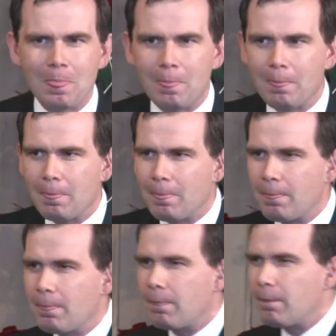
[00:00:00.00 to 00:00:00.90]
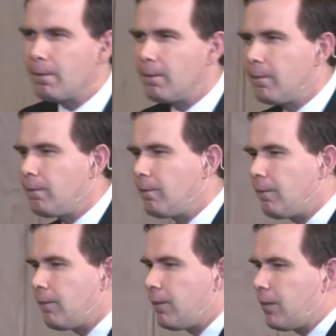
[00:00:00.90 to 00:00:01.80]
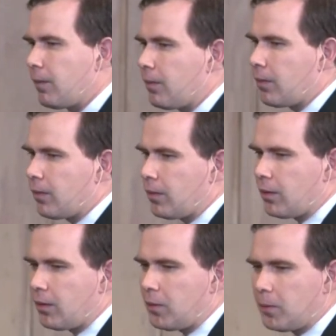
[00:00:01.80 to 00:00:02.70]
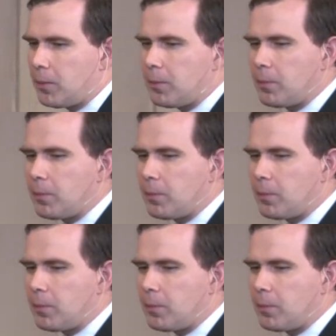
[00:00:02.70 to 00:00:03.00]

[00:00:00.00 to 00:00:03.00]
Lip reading: (no one is talking)